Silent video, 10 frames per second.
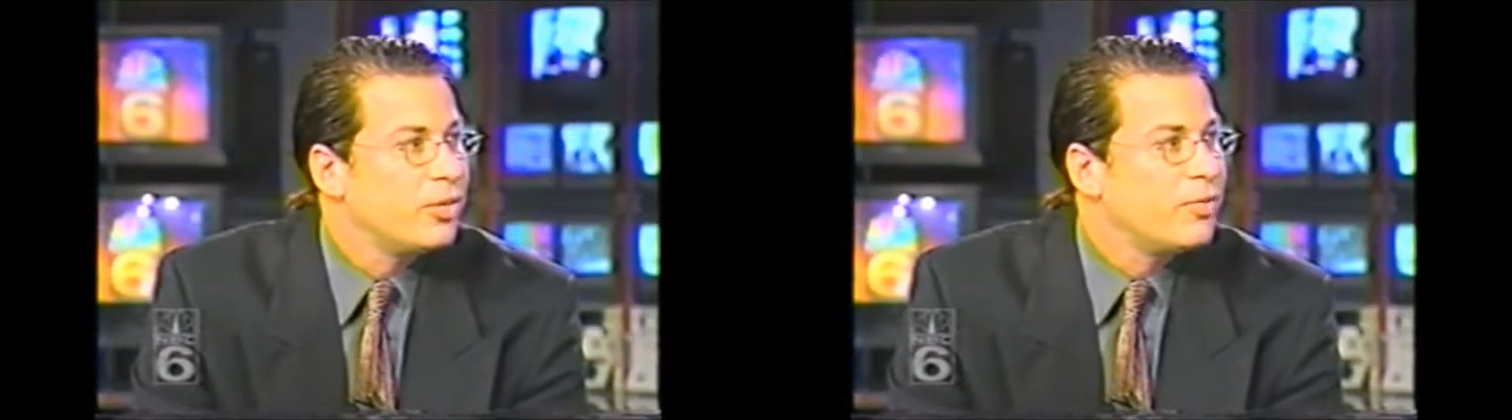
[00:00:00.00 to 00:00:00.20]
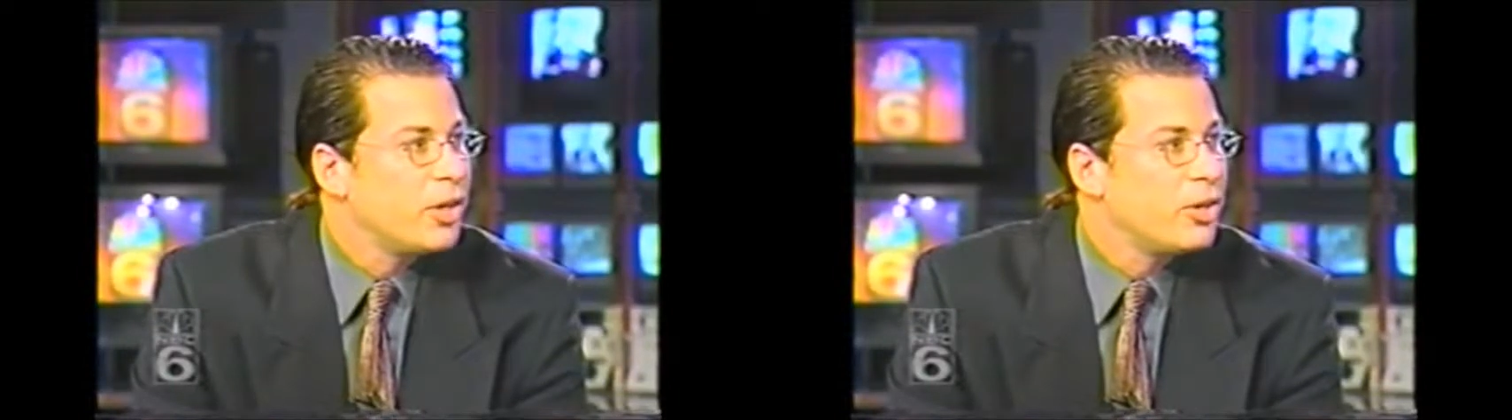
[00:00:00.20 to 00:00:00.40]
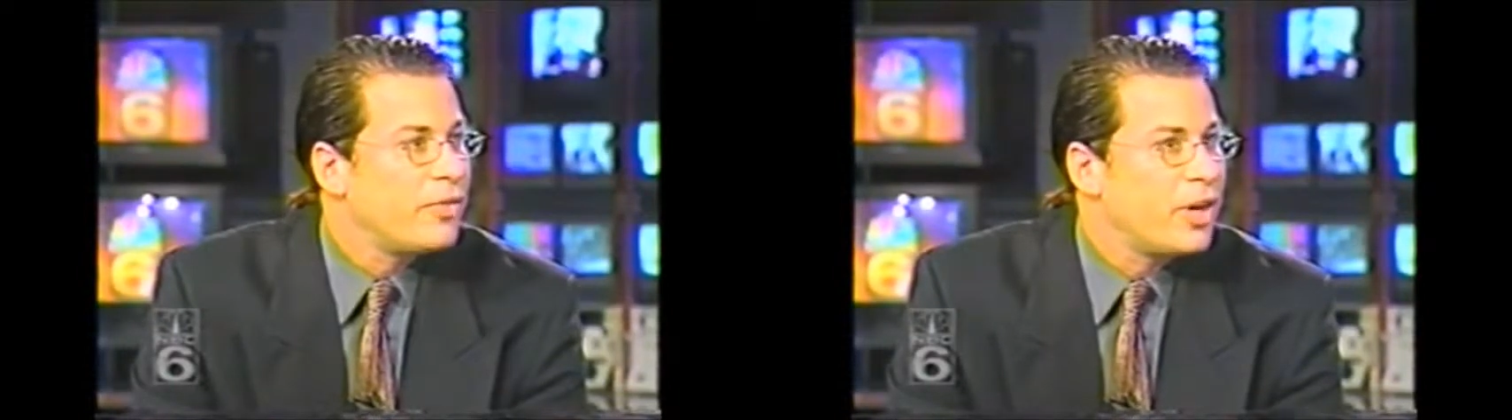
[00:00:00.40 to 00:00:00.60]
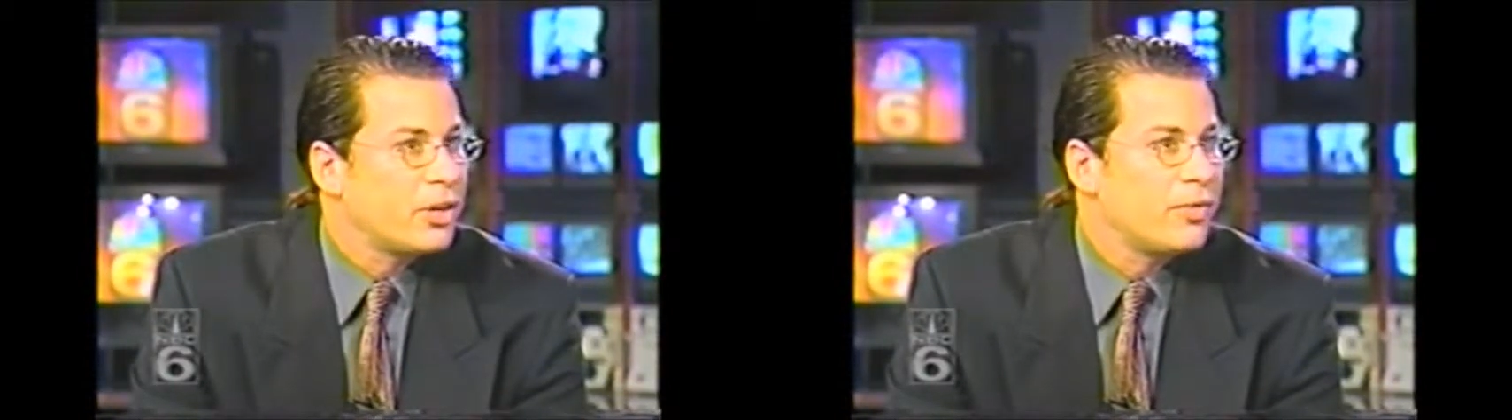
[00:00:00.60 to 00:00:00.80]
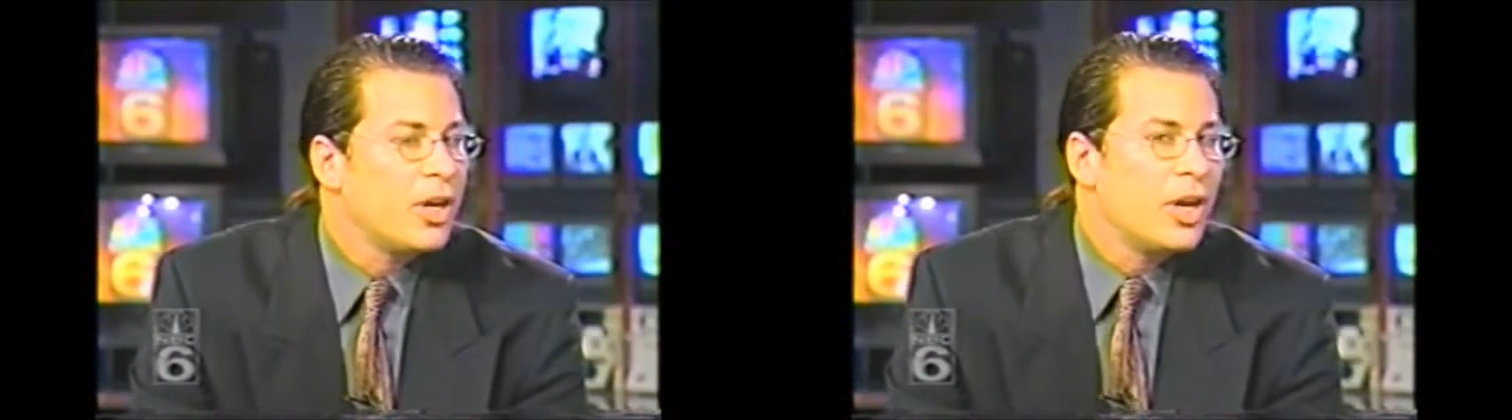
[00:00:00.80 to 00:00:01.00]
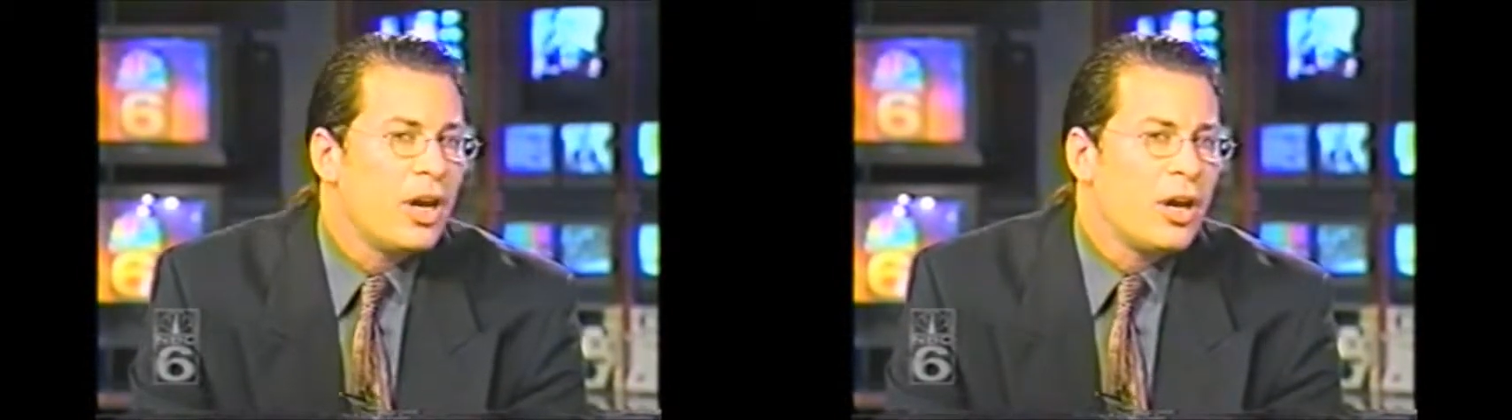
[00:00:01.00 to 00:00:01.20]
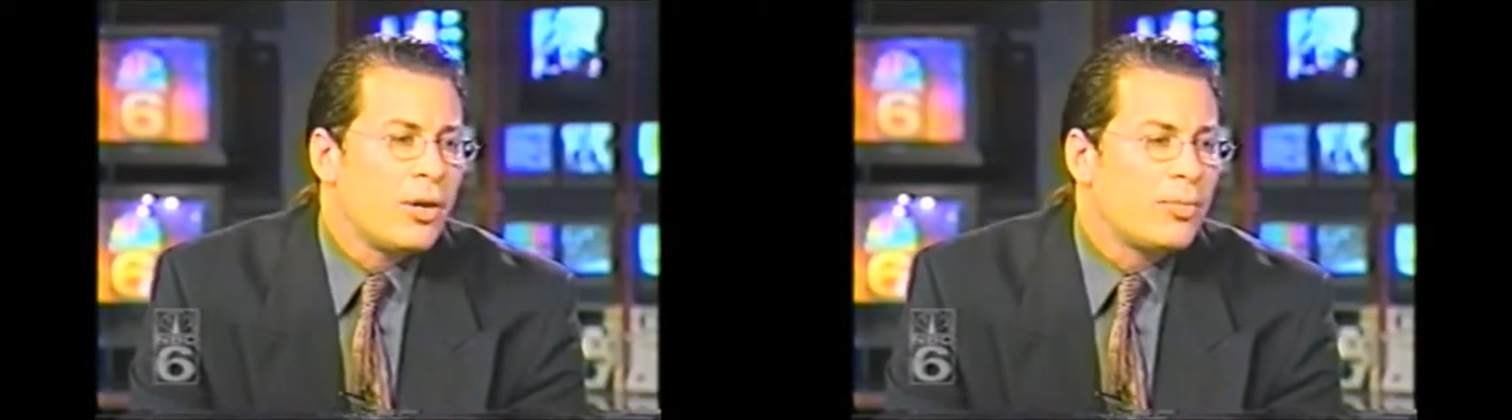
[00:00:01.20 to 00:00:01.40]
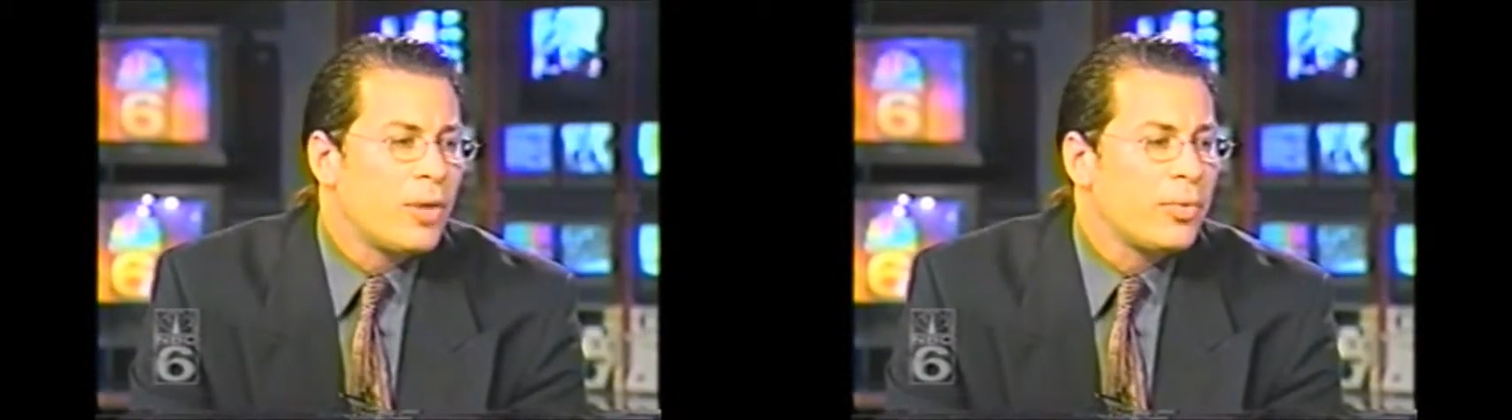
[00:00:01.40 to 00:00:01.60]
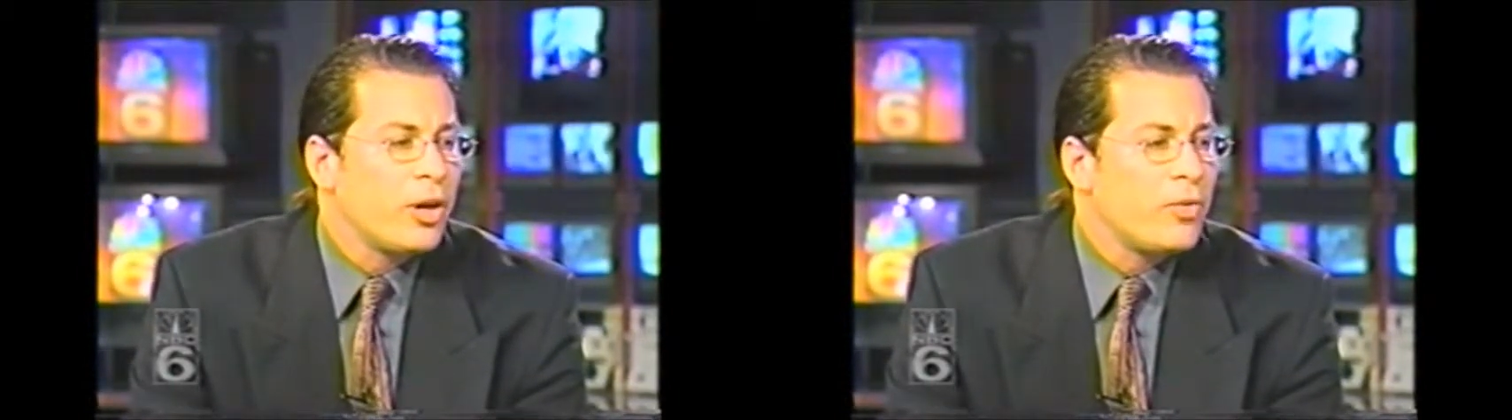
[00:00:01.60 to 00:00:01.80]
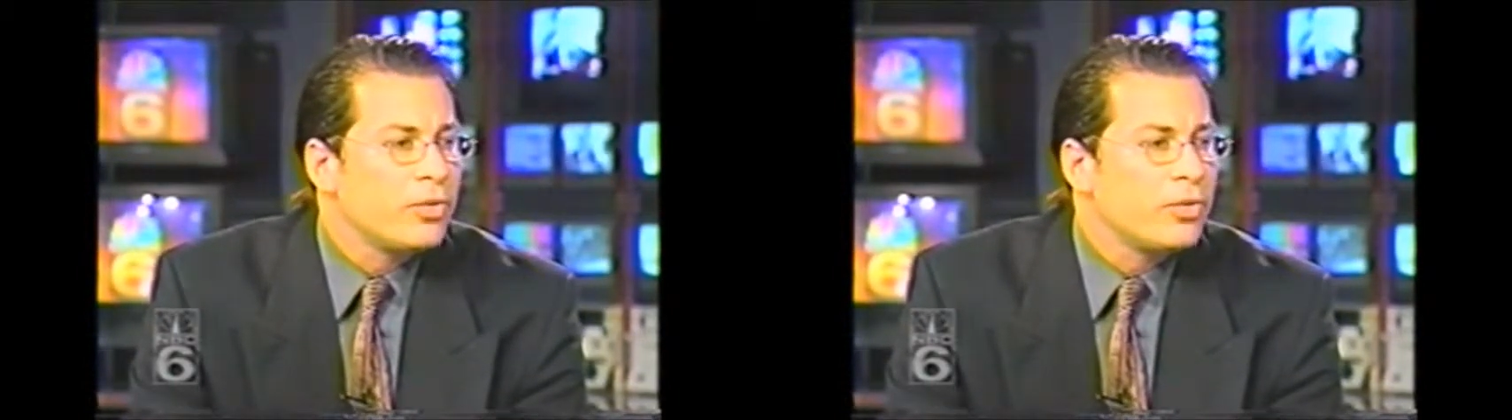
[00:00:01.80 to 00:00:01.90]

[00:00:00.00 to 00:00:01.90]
and they're very effective. Probably